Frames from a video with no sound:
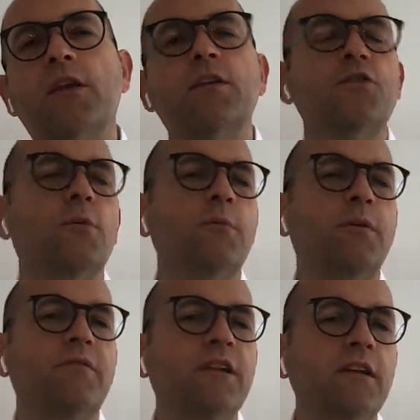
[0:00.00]
in the German
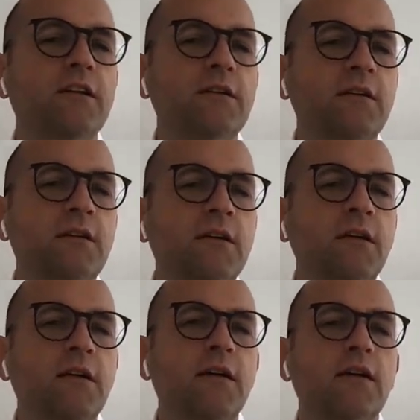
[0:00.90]
pavilion,
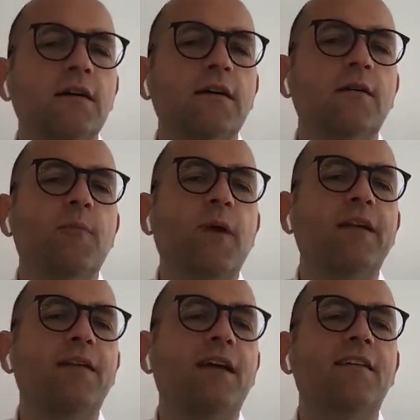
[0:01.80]
um,
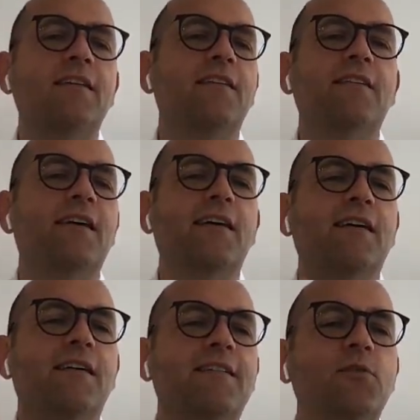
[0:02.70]
and it had this
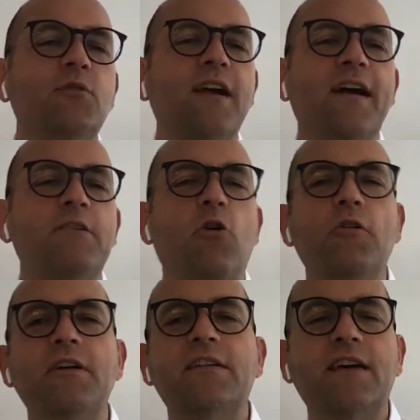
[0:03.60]
uh, totally
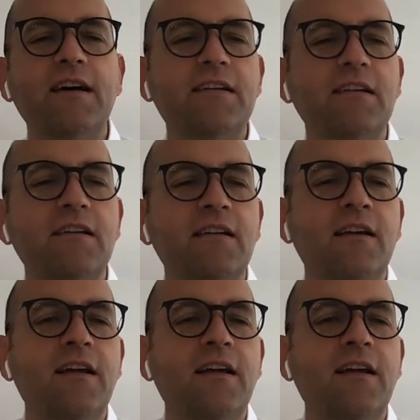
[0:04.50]
iconic title